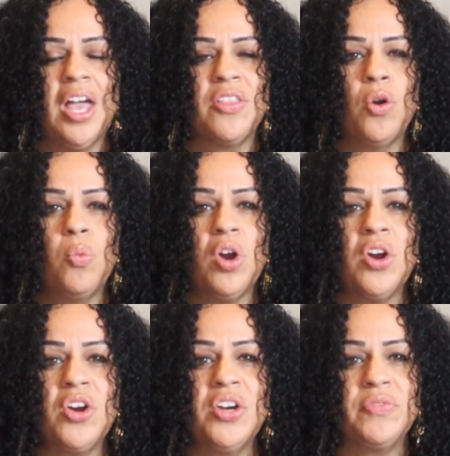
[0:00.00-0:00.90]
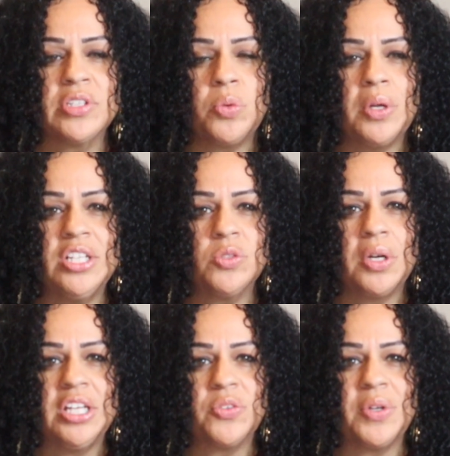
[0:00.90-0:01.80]
The word for
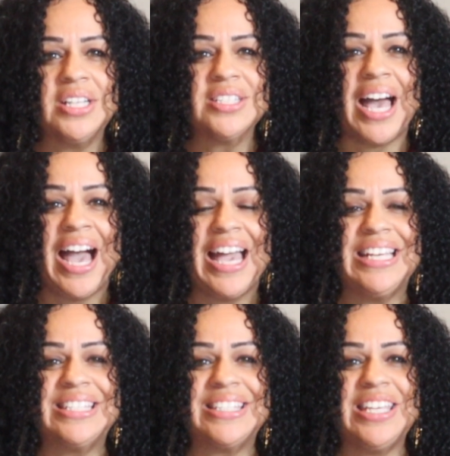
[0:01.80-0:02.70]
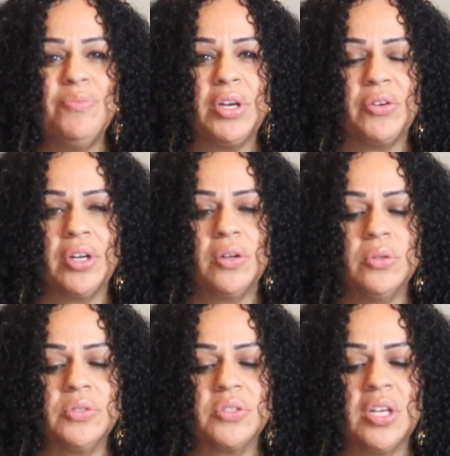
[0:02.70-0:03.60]
2023 is I see
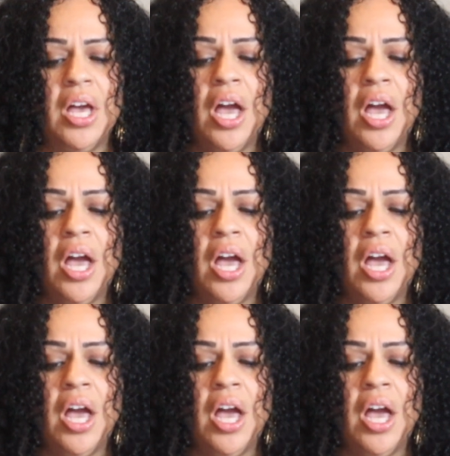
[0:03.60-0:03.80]
miracles.